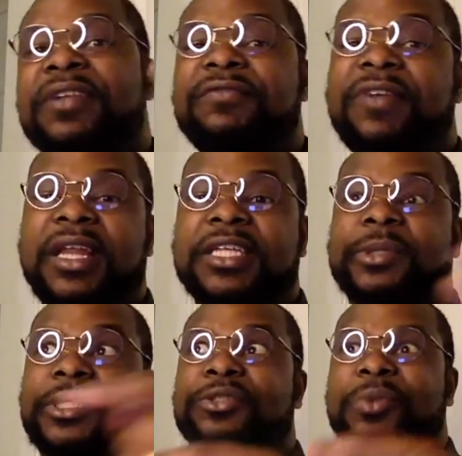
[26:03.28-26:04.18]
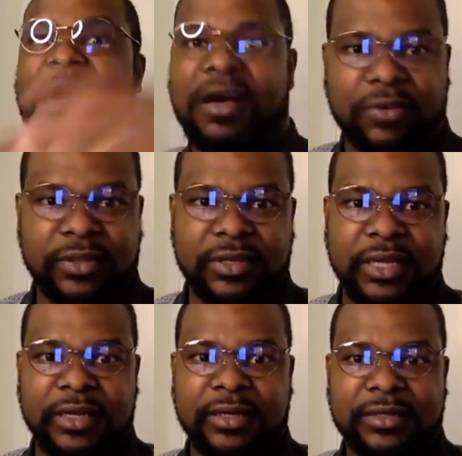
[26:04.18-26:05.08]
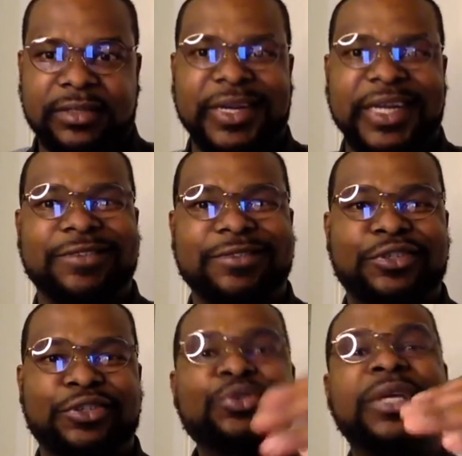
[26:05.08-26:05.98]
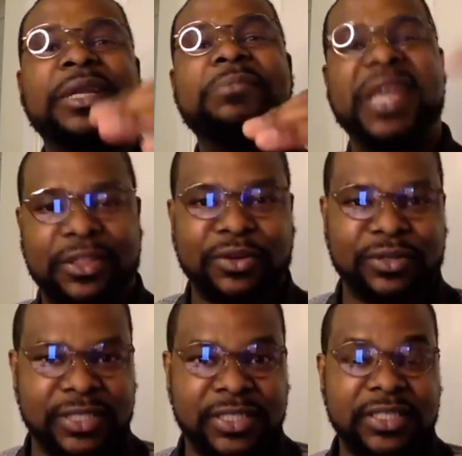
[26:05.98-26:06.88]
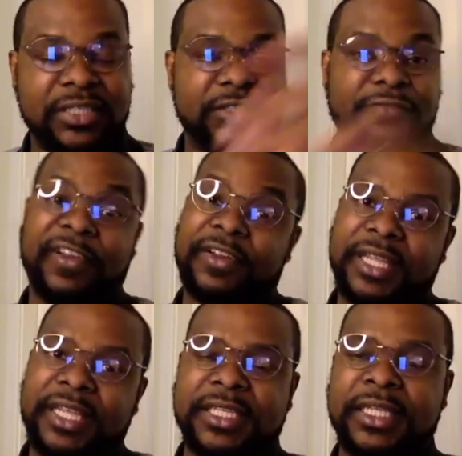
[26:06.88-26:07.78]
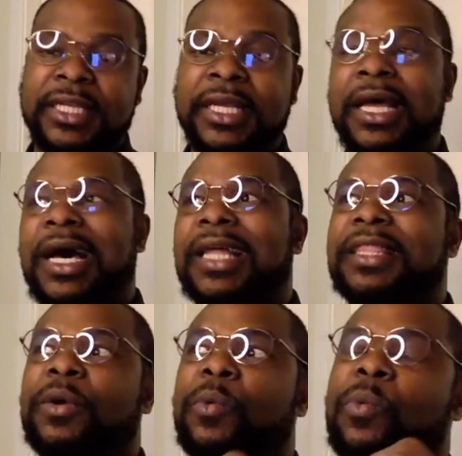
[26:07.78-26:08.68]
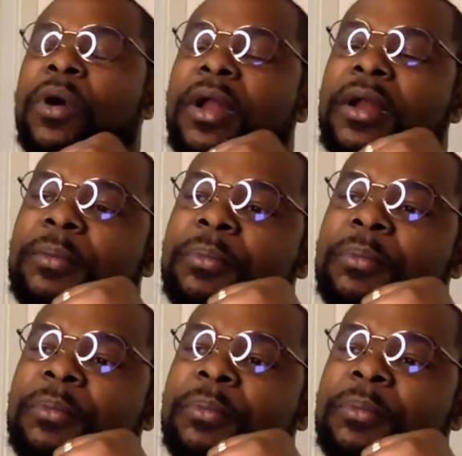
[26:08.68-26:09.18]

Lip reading: an advantage because you have all the data, right? You can make those decisions fairly easily. I think what